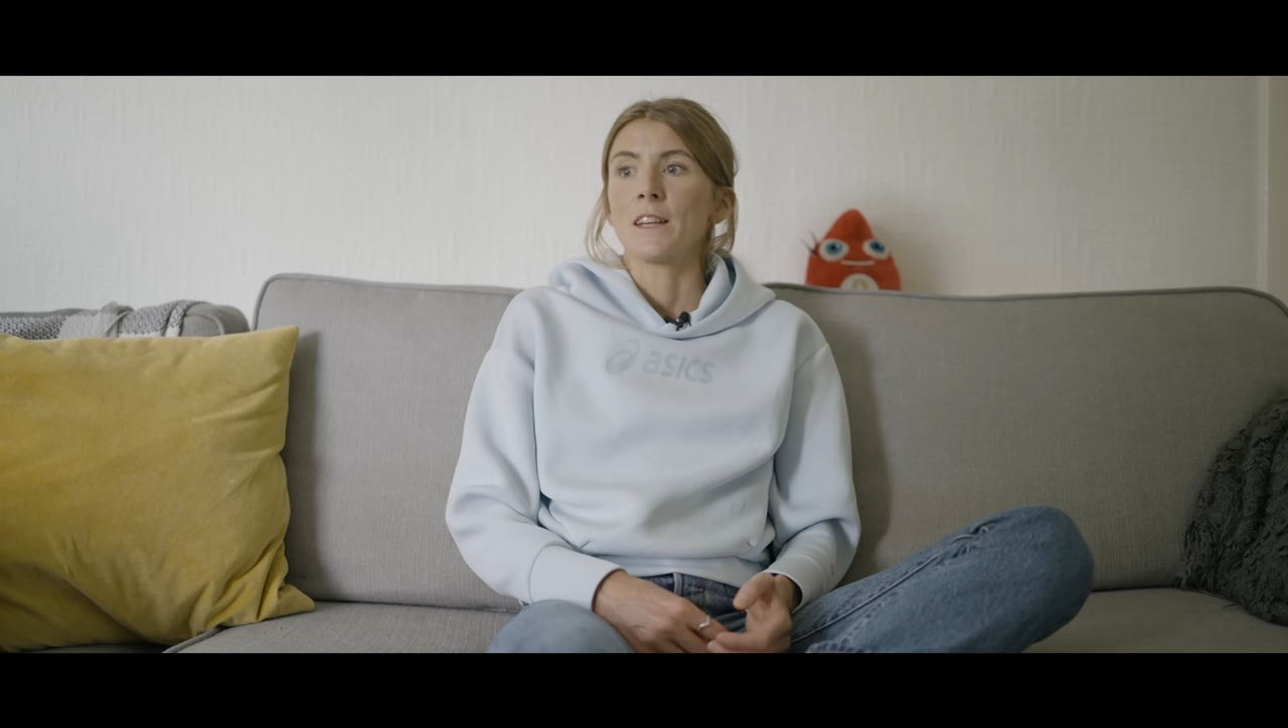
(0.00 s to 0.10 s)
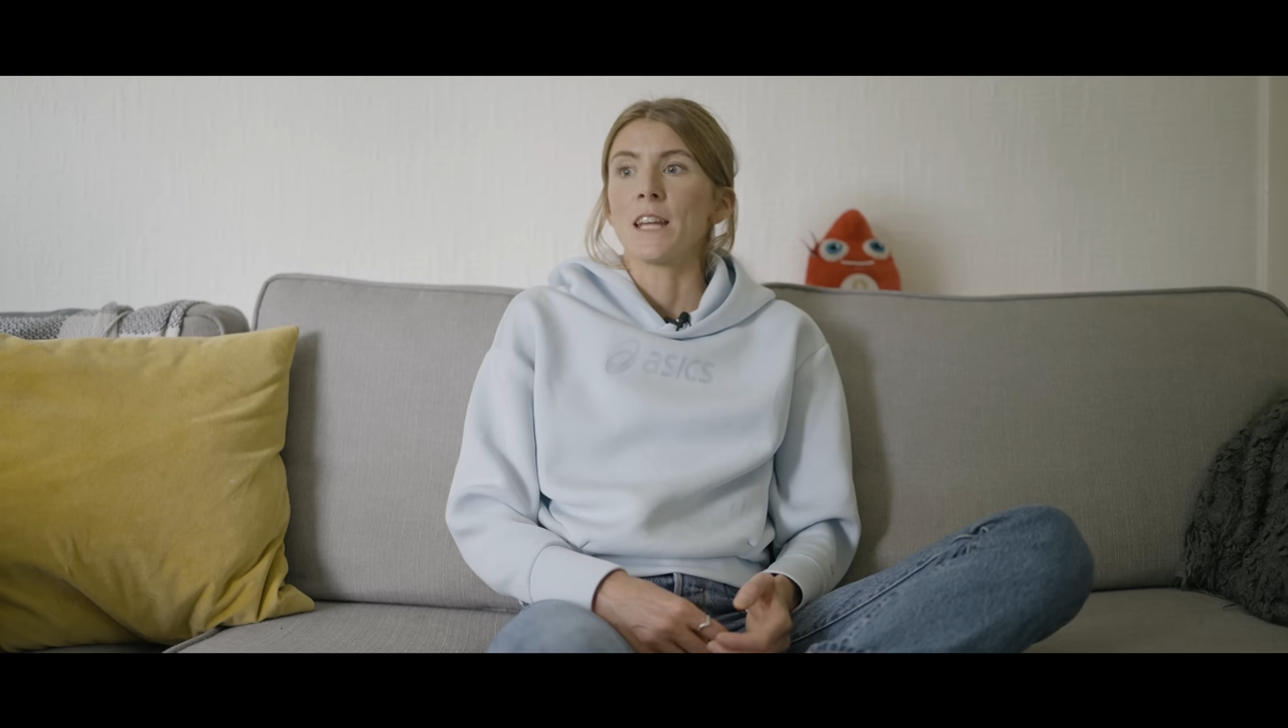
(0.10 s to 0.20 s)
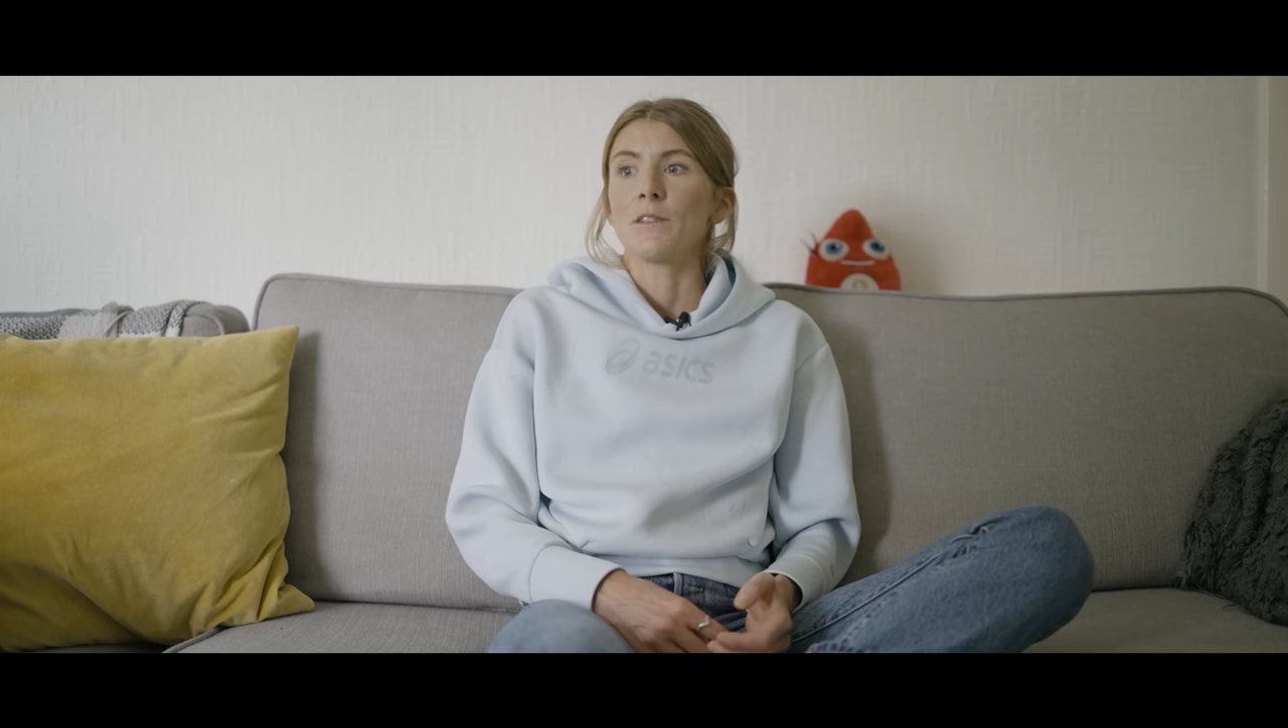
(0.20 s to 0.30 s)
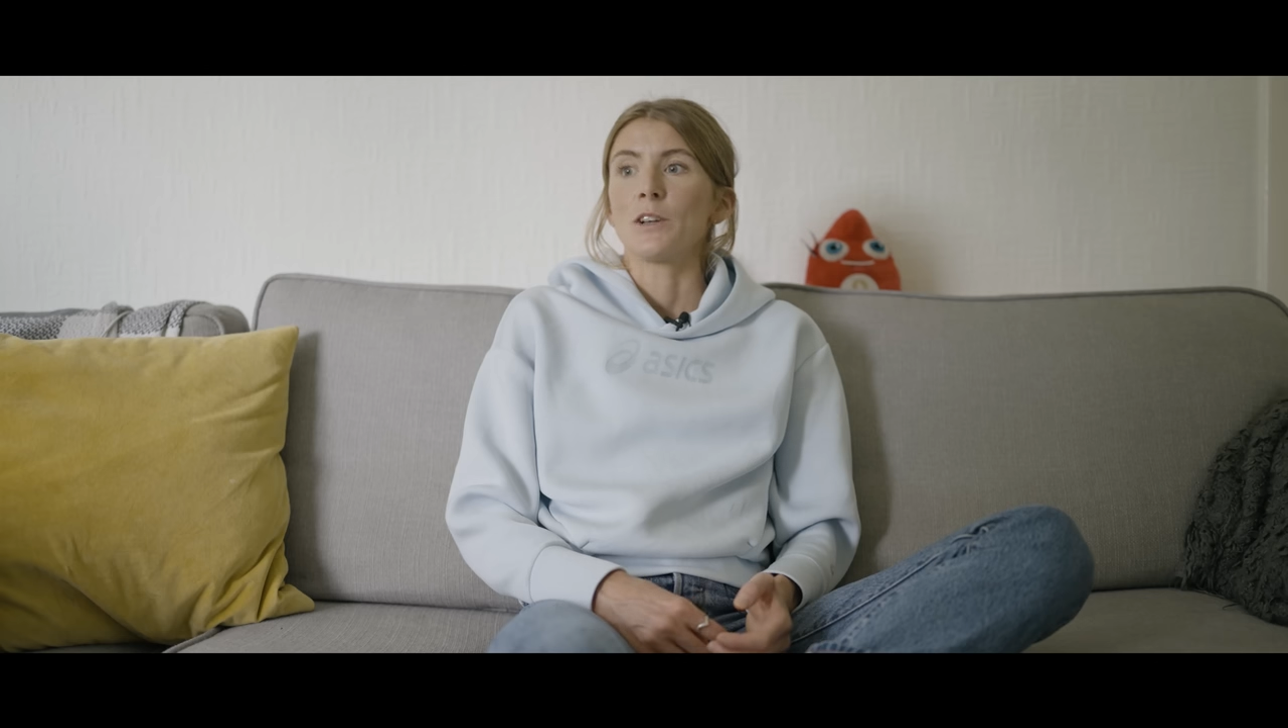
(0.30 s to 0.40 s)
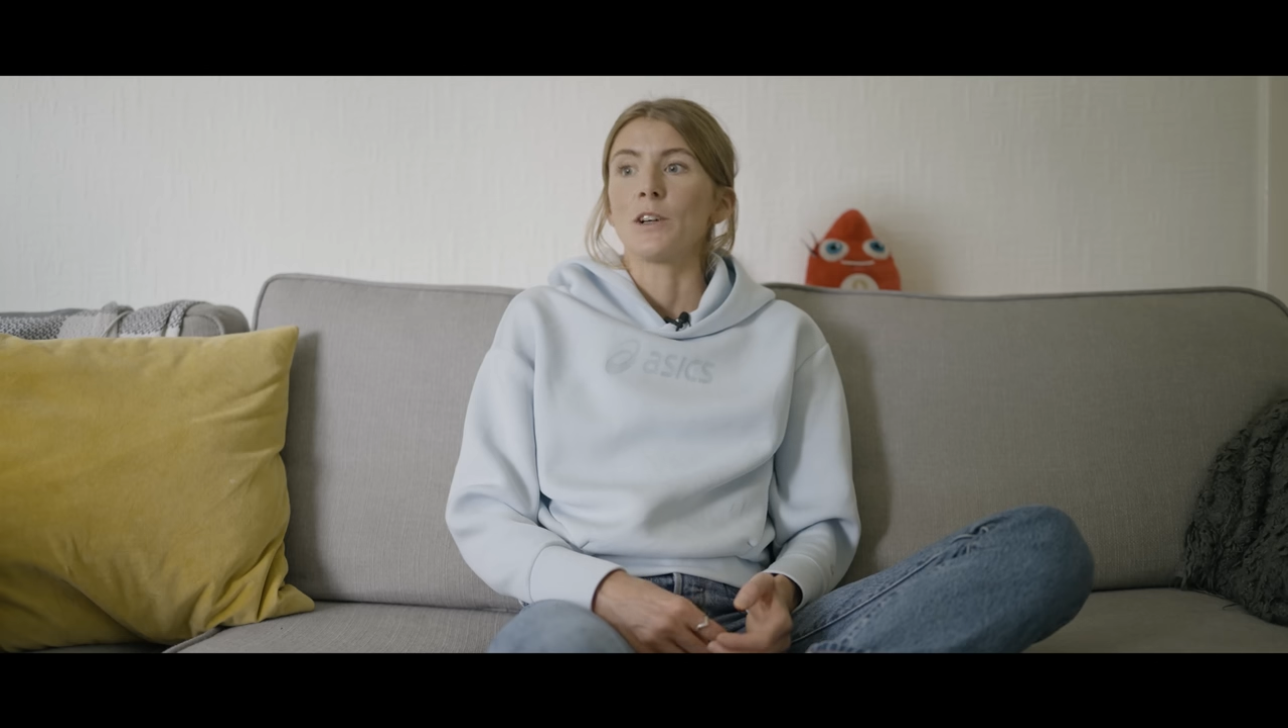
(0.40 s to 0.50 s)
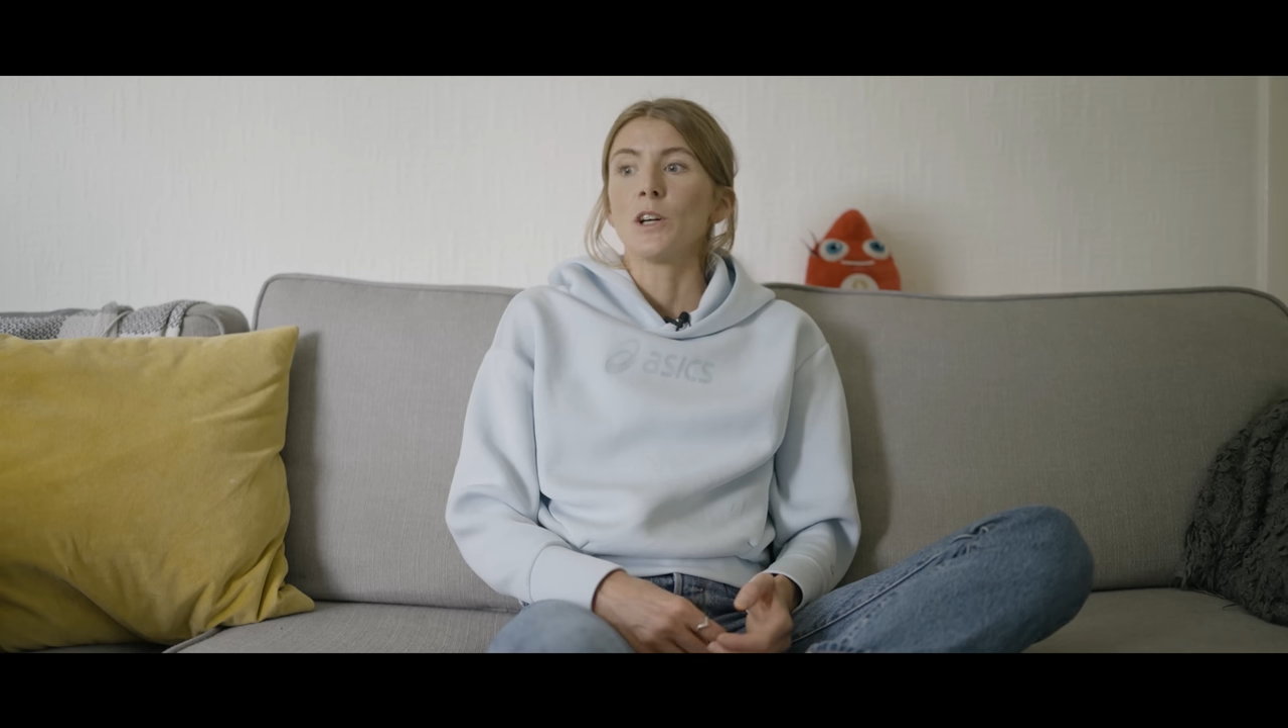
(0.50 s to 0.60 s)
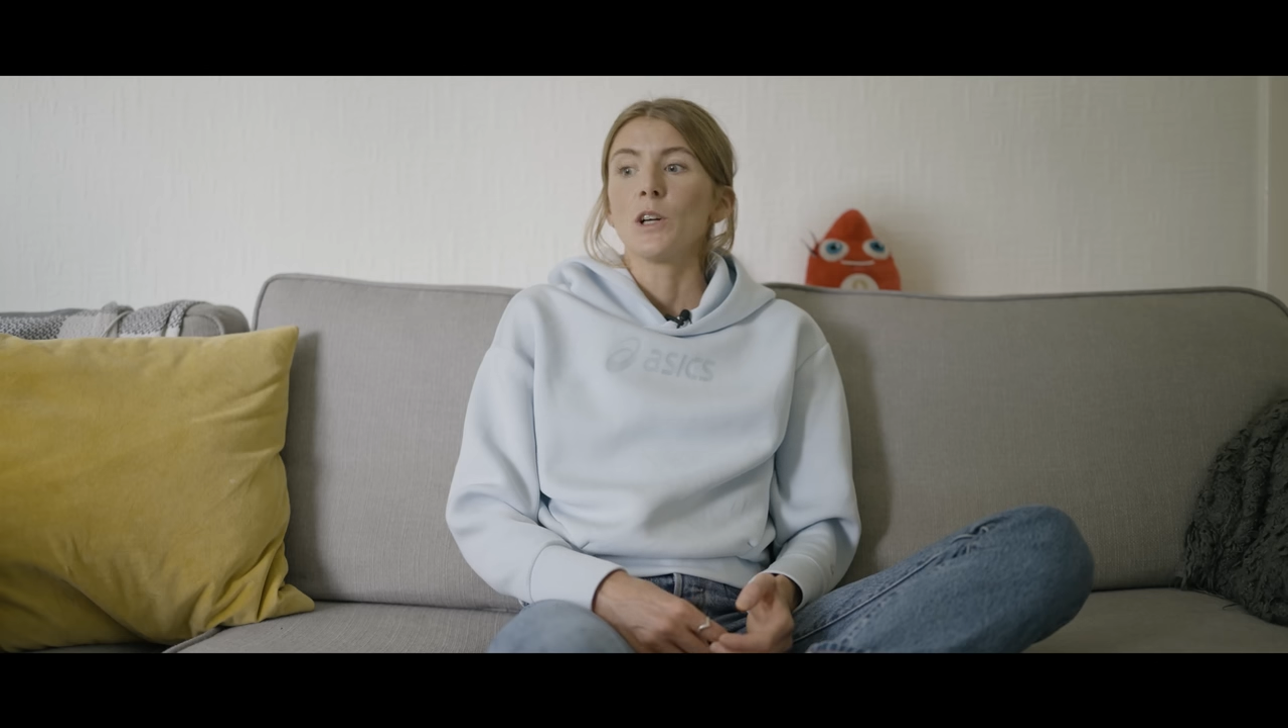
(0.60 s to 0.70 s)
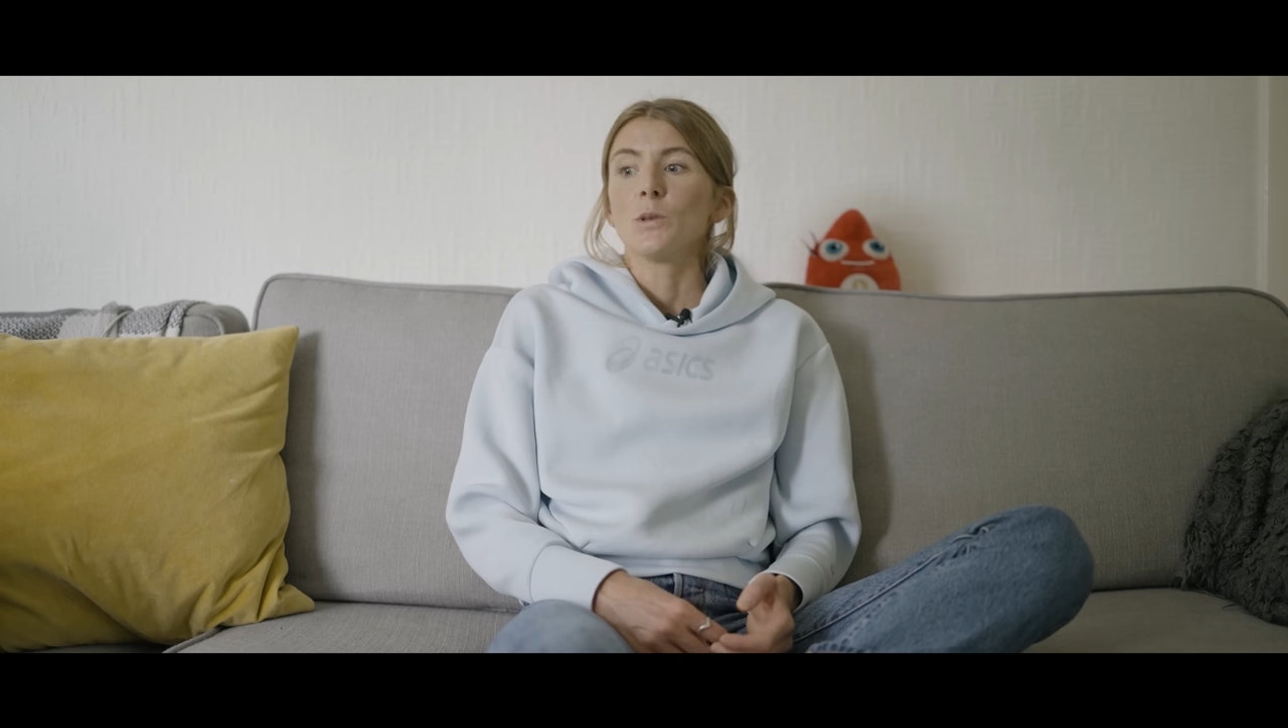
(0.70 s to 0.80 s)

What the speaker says: I never